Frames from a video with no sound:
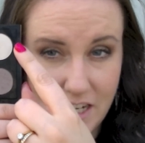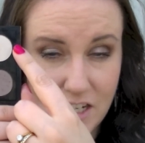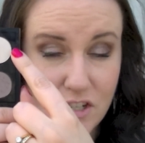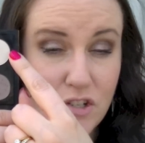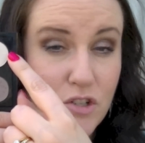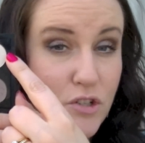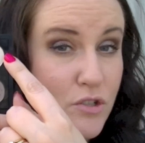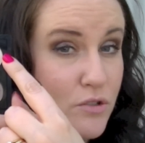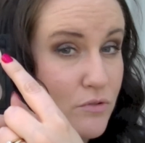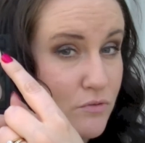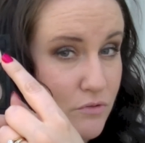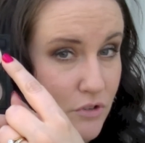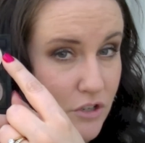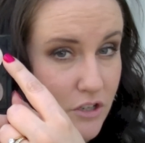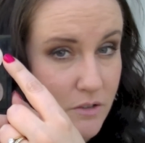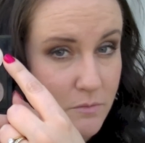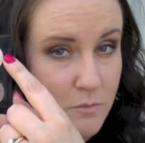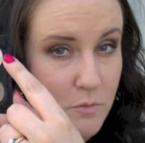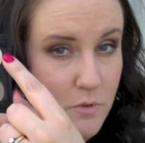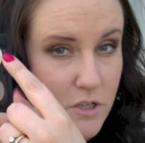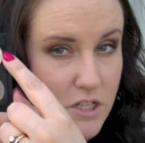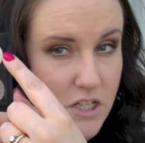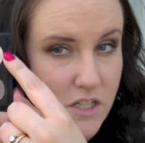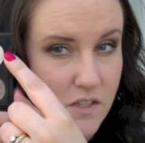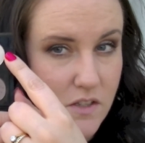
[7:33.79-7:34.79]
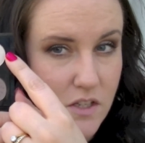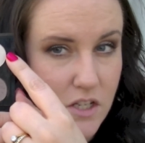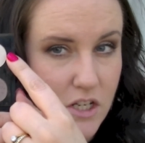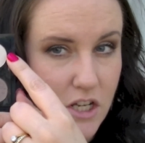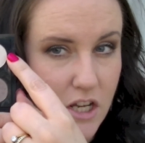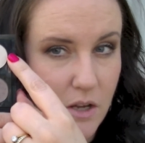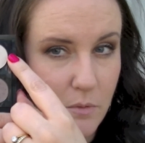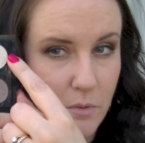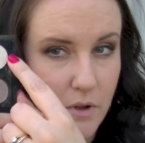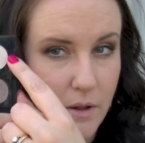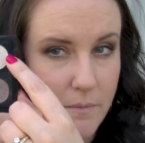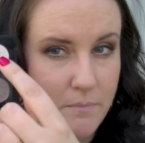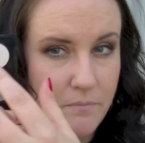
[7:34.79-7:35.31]
is Shroom, which is the
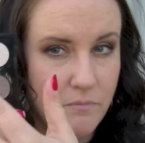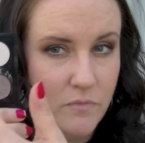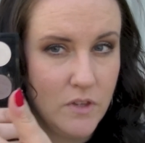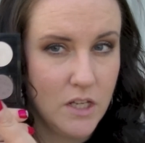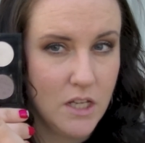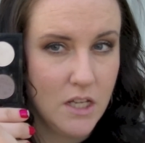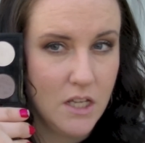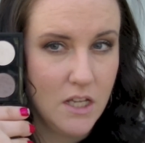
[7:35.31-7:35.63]
new one.